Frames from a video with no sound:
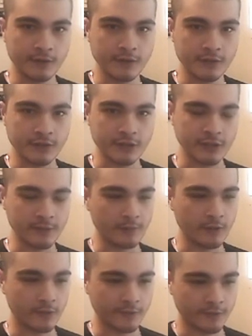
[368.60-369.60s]
ship
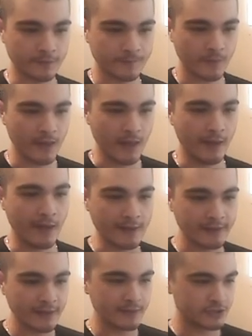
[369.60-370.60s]
girls?
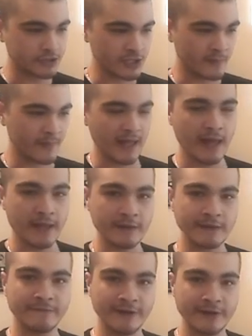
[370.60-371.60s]
I'm going to jump ahead
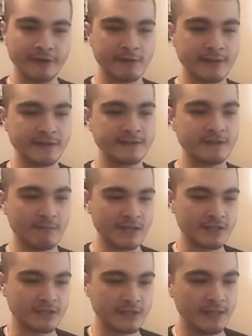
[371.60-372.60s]
very quickly to
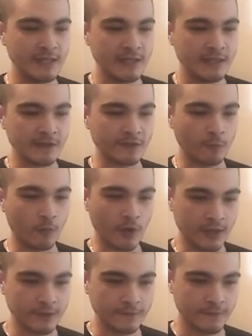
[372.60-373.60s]
mention this
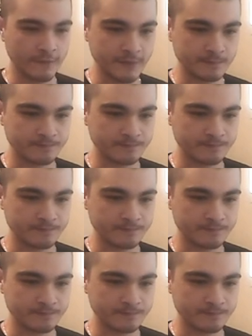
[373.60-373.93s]
Walker foot.